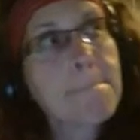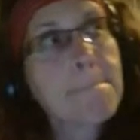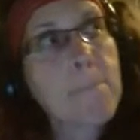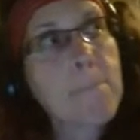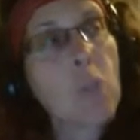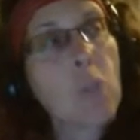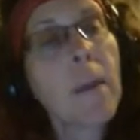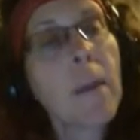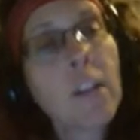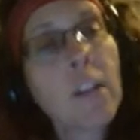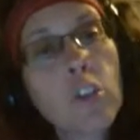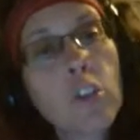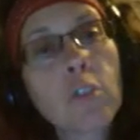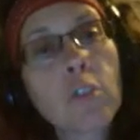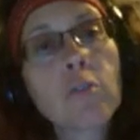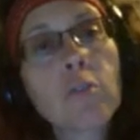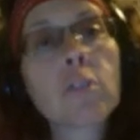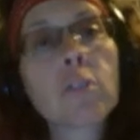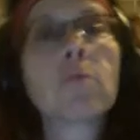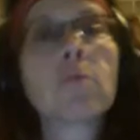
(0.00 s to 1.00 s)
You might
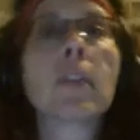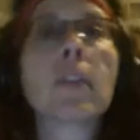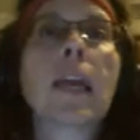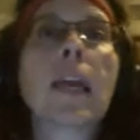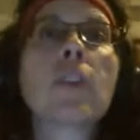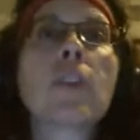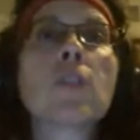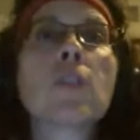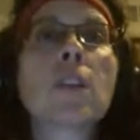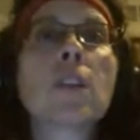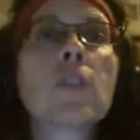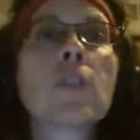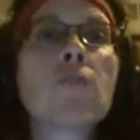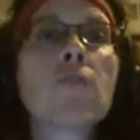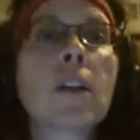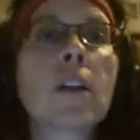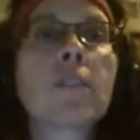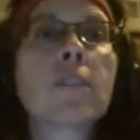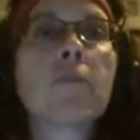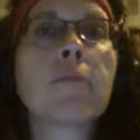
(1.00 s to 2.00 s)
choose to engage in
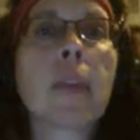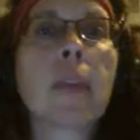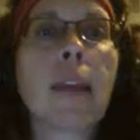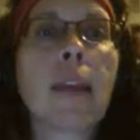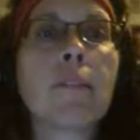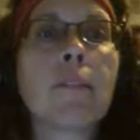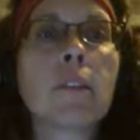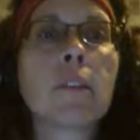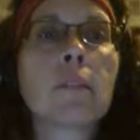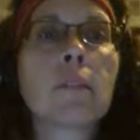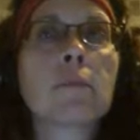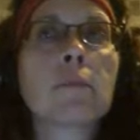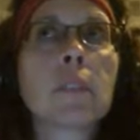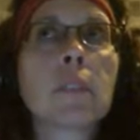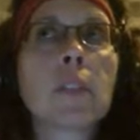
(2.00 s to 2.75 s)
constructive behavior.